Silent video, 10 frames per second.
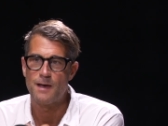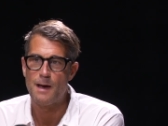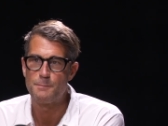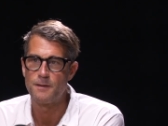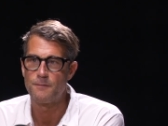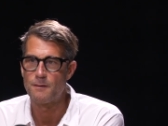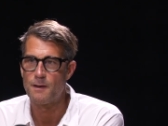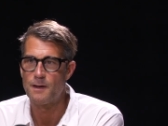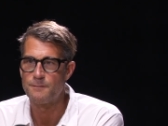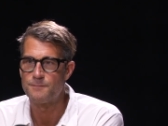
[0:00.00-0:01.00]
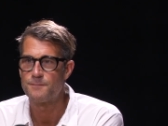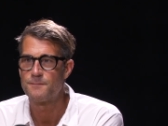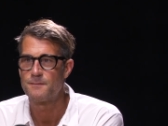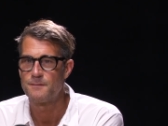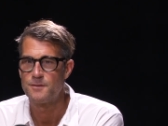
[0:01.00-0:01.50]
happen in their life, things
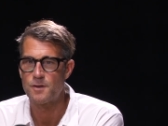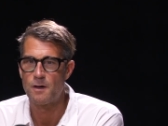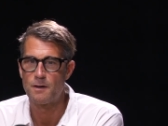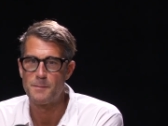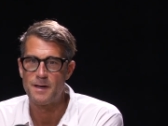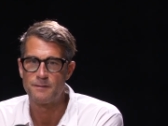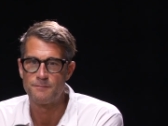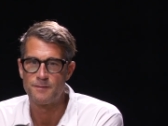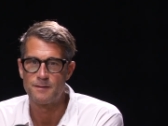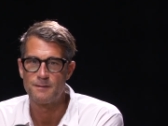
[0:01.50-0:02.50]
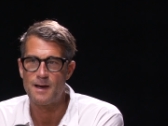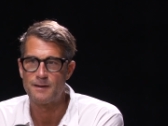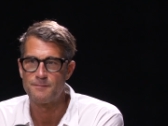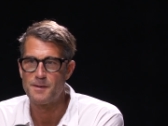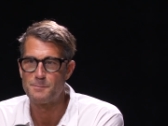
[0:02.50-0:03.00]
happen. Jar them out of their
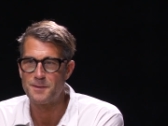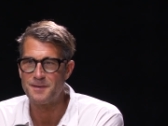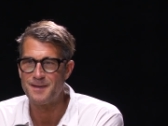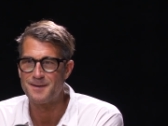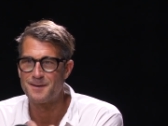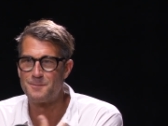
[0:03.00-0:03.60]
lack of empathy or